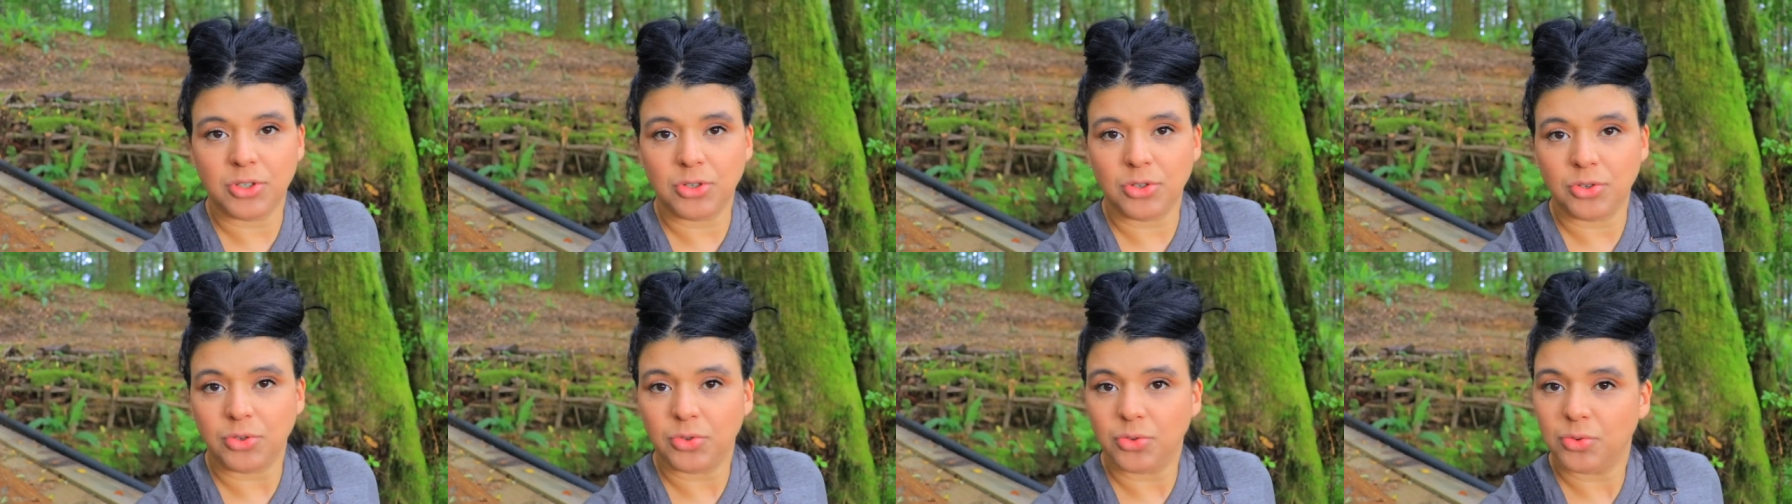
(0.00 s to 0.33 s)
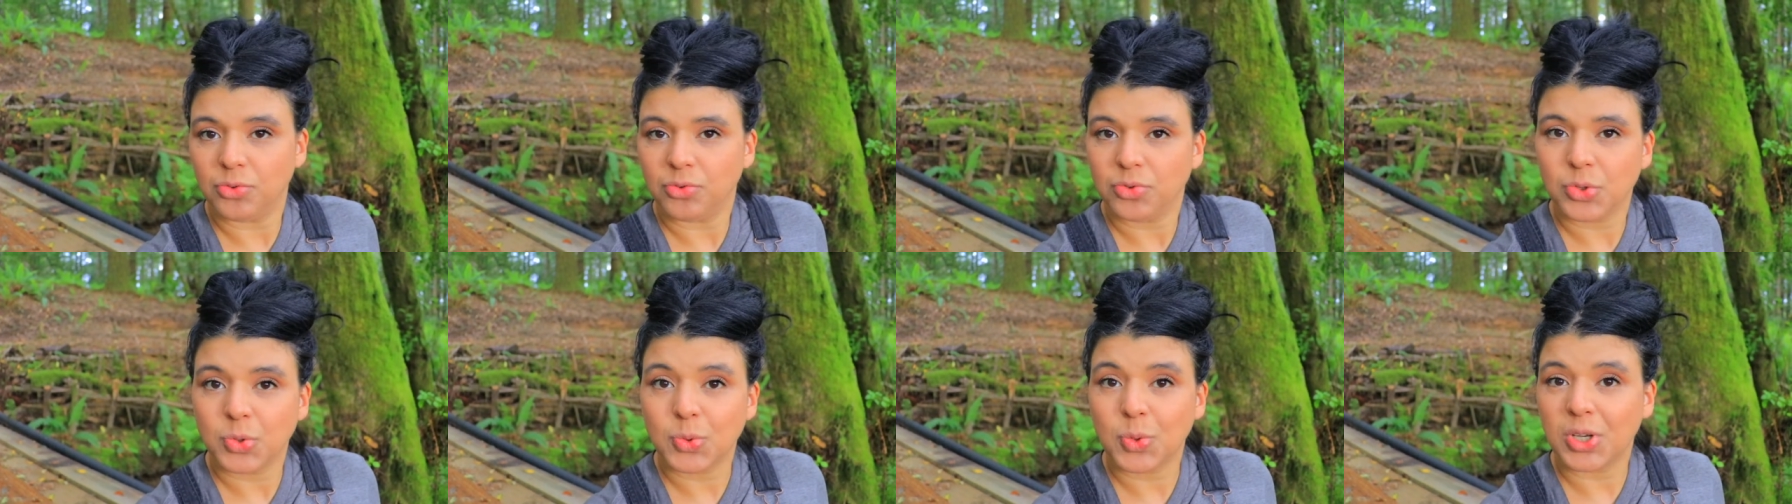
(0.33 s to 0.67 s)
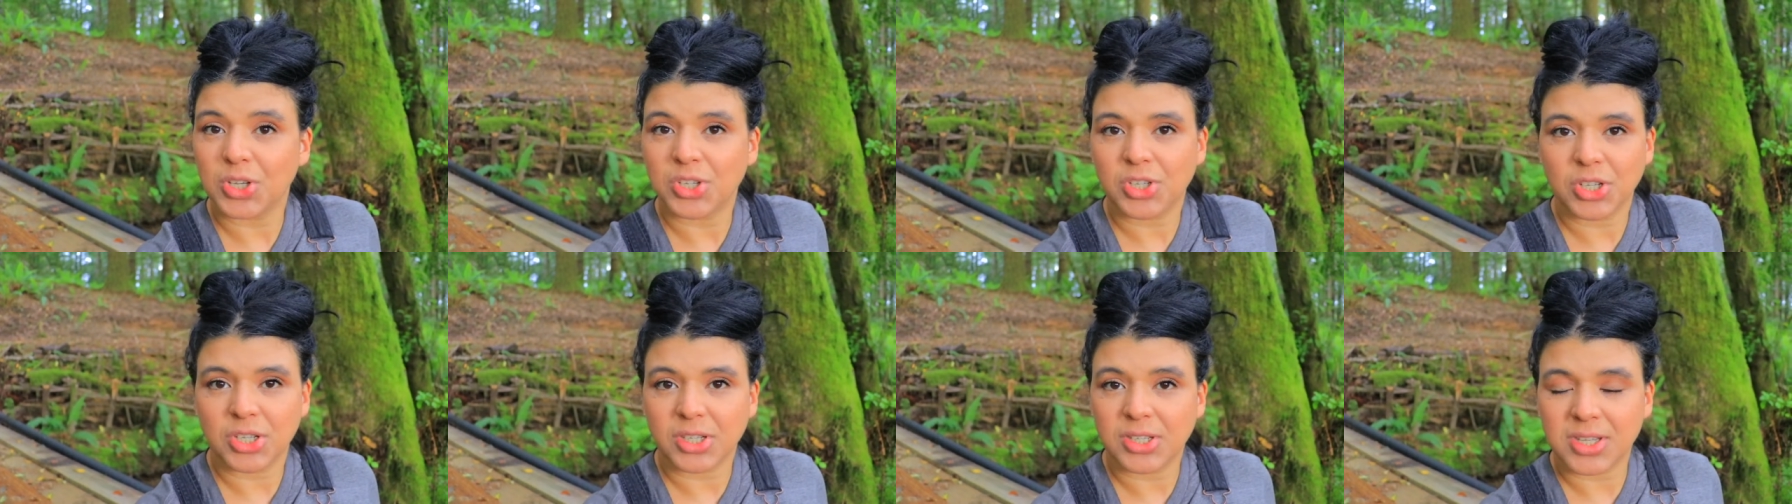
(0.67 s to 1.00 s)
to
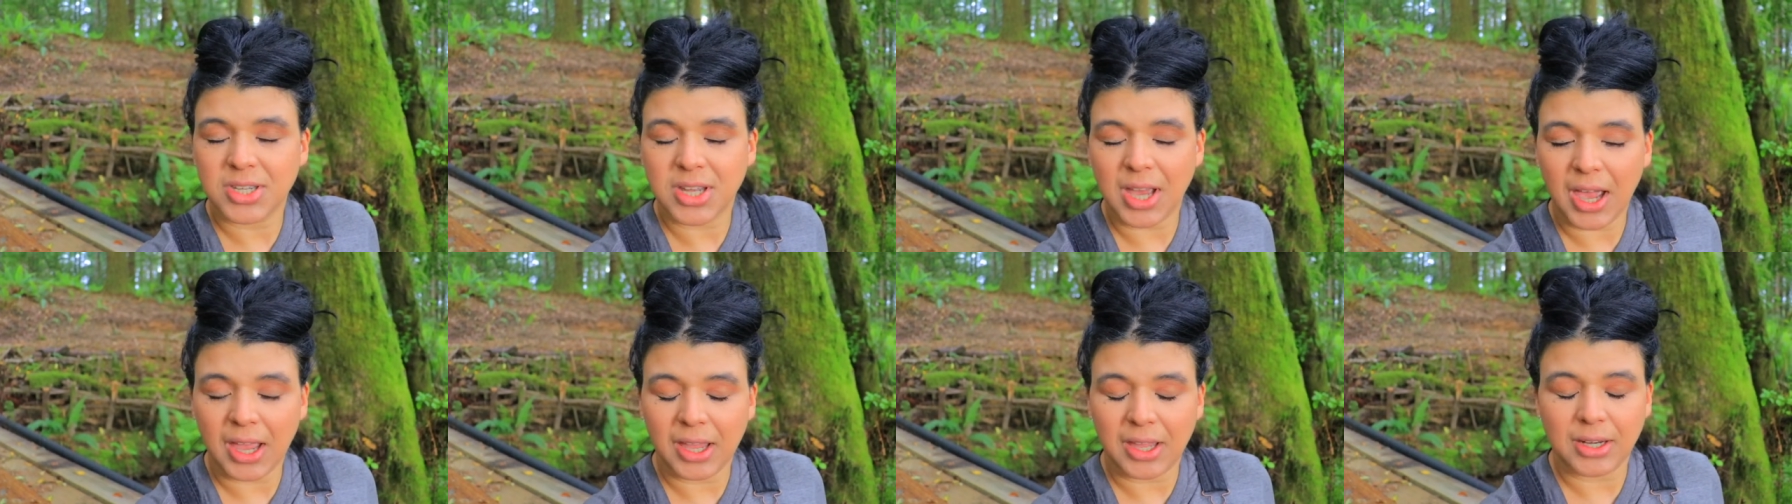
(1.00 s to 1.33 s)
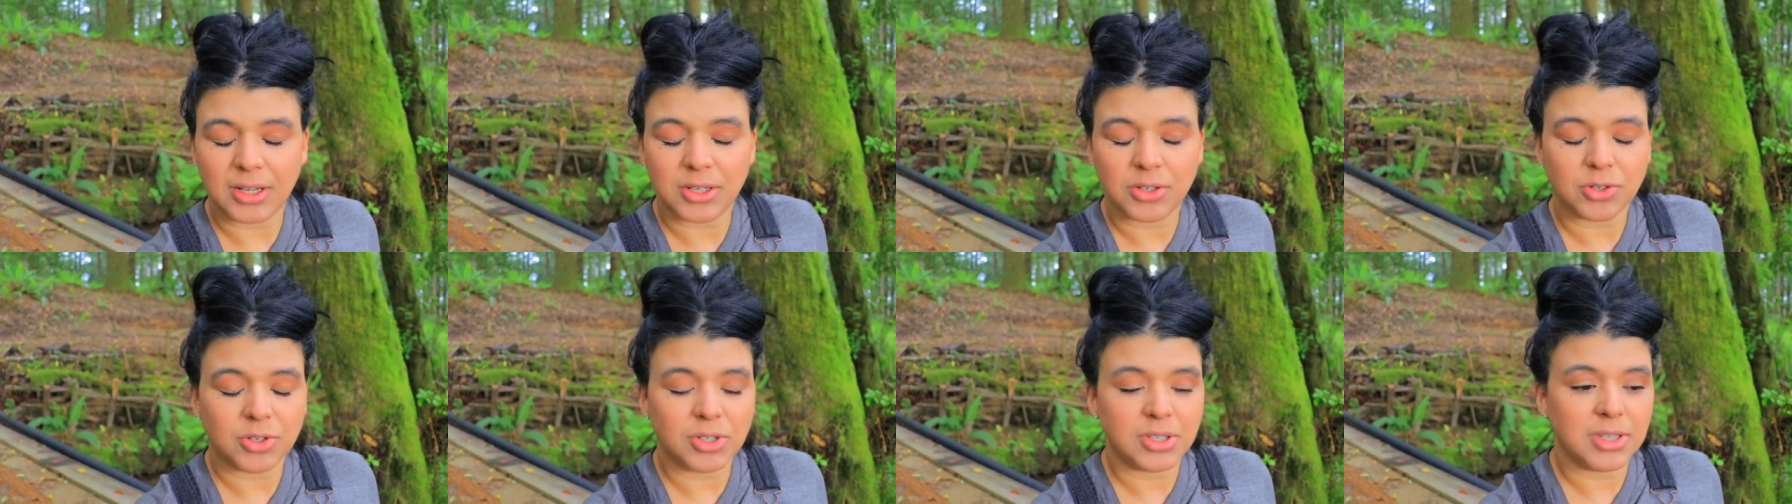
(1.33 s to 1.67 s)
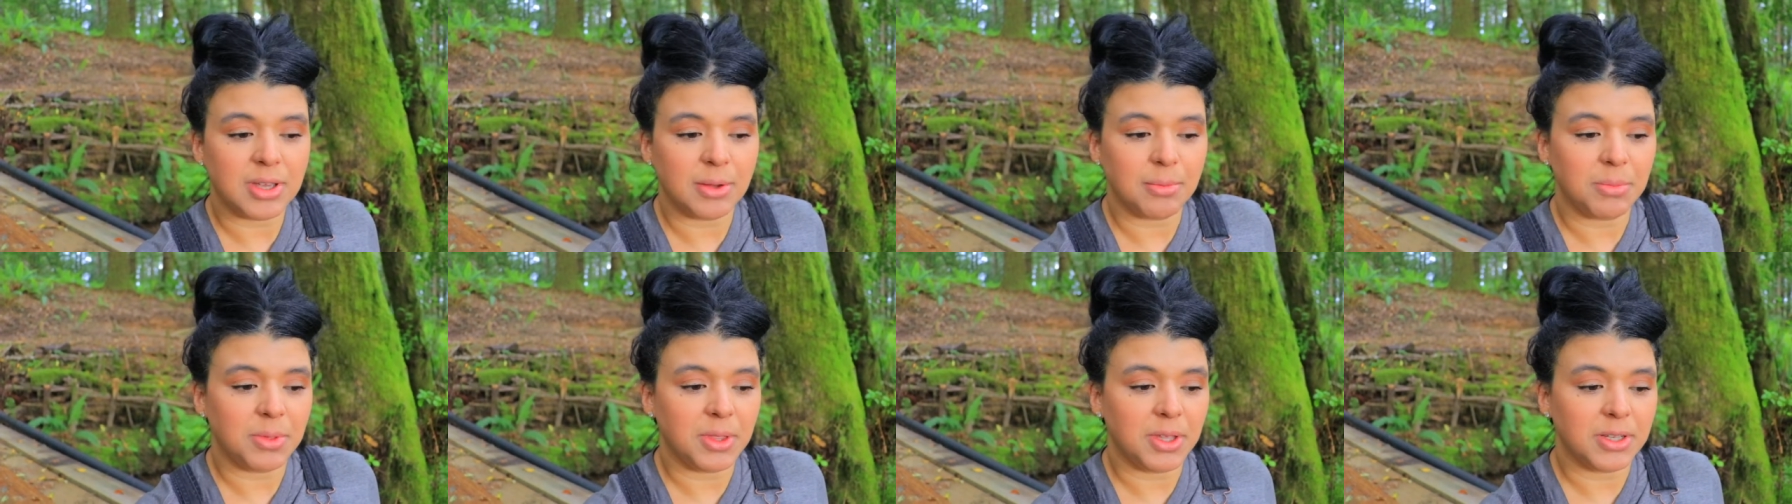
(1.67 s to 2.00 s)
switch his diet or
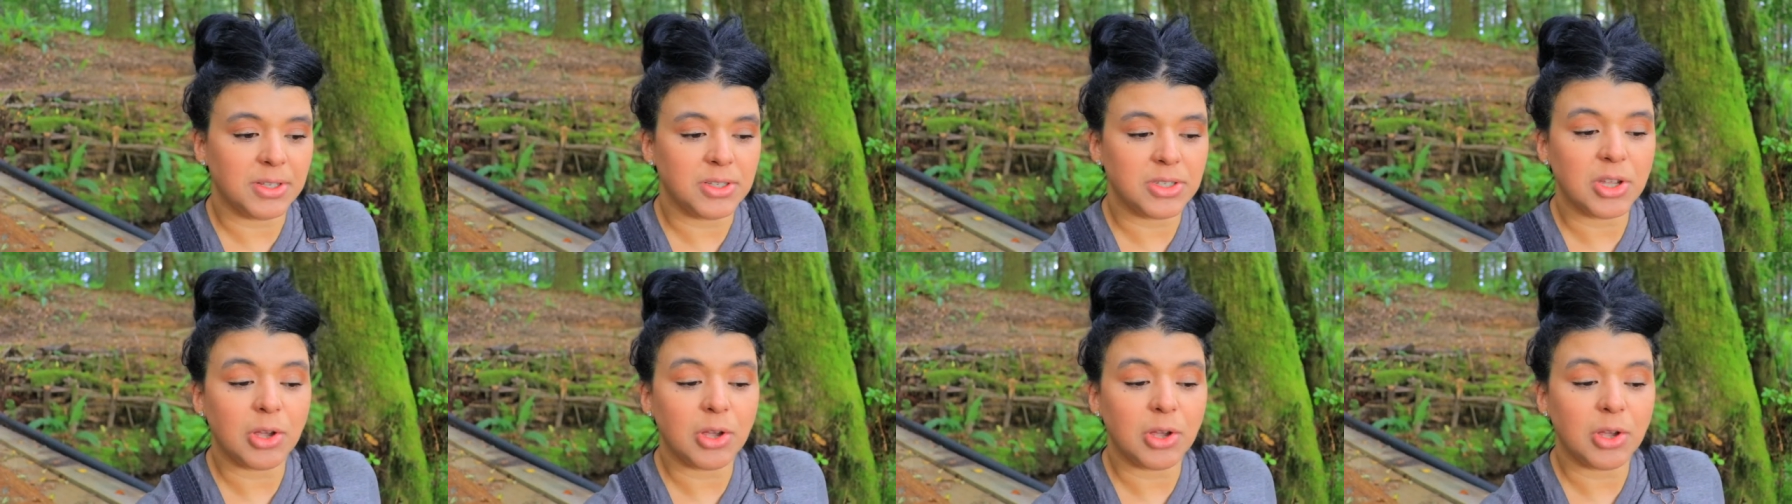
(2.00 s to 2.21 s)
something.